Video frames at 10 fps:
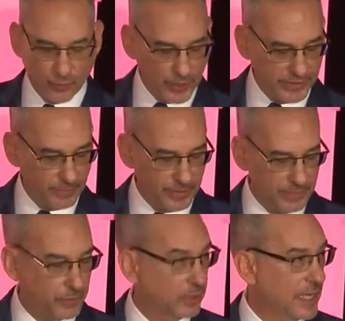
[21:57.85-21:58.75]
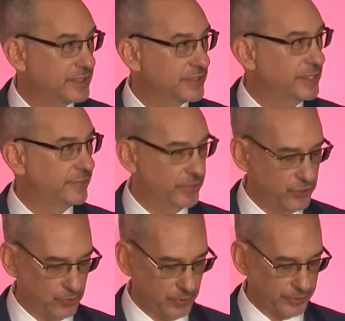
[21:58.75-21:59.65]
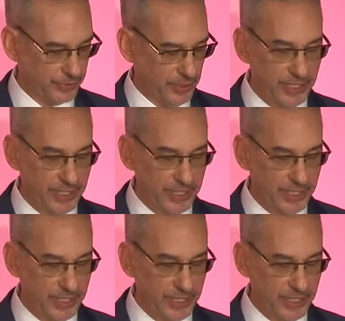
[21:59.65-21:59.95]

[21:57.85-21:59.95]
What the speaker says: we the people as individuals,